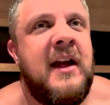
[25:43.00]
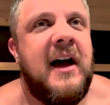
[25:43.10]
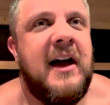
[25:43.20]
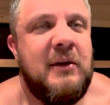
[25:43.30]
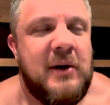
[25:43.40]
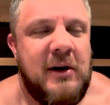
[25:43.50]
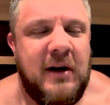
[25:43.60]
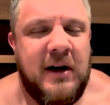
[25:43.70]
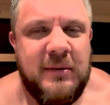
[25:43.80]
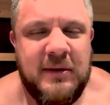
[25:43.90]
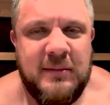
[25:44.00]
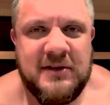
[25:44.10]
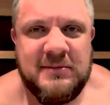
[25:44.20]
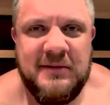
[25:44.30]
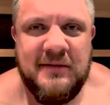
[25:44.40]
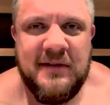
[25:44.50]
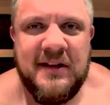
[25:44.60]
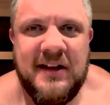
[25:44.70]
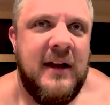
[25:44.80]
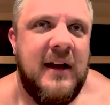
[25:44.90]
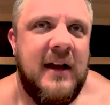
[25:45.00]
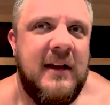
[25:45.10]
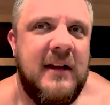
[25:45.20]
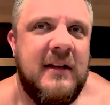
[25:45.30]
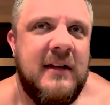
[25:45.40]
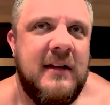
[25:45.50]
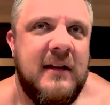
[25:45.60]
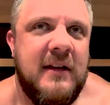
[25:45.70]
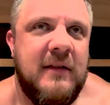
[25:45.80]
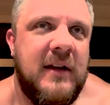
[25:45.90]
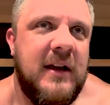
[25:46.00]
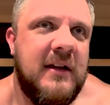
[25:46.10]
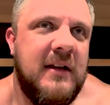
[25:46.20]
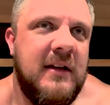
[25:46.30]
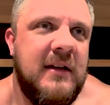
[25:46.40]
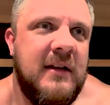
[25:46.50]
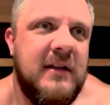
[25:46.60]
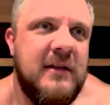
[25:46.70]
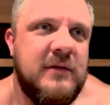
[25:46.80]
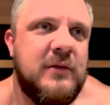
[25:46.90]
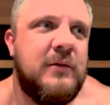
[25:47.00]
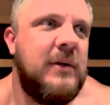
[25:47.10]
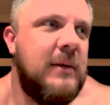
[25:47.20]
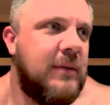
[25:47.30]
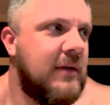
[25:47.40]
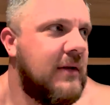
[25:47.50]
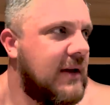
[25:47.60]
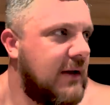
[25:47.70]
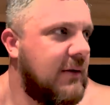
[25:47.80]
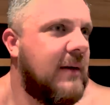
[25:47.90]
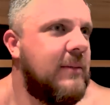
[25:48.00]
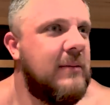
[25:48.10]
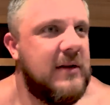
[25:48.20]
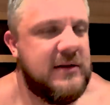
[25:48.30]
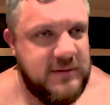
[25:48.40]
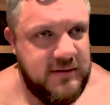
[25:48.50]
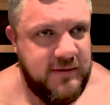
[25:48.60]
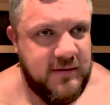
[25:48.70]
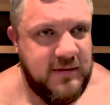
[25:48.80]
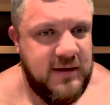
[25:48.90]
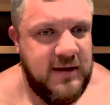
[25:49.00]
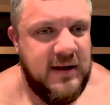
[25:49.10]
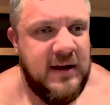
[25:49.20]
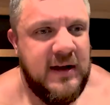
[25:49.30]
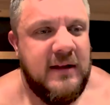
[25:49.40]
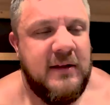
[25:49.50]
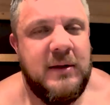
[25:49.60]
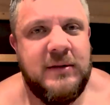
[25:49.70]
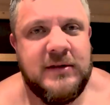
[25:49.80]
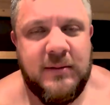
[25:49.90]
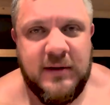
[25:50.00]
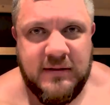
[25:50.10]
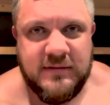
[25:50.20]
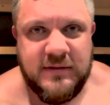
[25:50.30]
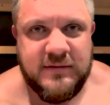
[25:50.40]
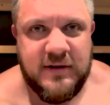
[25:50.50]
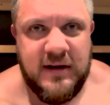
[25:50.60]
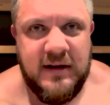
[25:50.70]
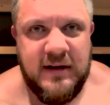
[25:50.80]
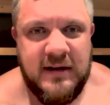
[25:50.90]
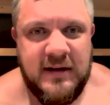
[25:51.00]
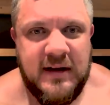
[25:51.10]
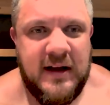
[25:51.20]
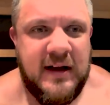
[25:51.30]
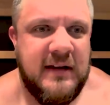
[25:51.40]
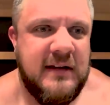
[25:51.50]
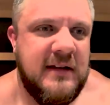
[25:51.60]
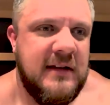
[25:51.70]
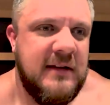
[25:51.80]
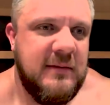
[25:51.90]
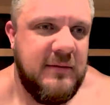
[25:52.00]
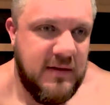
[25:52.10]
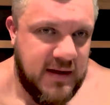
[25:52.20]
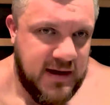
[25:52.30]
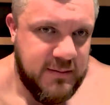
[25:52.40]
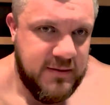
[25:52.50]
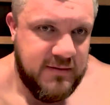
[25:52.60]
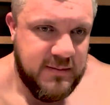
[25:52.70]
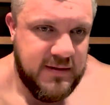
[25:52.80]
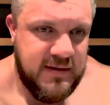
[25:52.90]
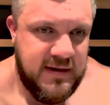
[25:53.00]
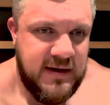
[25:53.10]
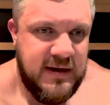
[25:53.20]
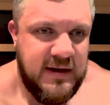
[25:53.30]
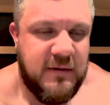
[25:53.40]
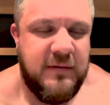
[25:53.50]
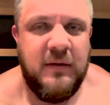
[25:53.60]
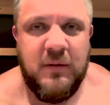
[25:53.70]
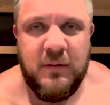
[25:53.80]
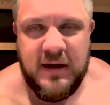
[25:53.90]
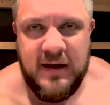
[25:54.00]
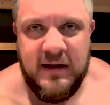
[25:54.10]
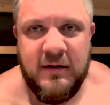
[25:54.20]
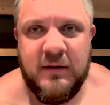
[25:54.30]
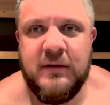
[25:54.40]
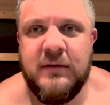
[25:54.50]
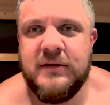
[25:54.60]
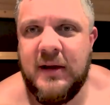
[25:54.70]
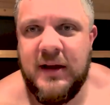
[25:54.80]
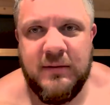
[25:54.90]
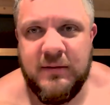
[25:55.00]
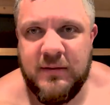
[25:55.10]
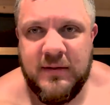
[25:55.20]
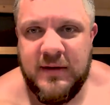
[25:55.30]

I know how happy it makes me feel, and if I can show people how happy it makes me feel, then maybe someone else will try and feel happy from it, or feel okay, or do so. I don't know.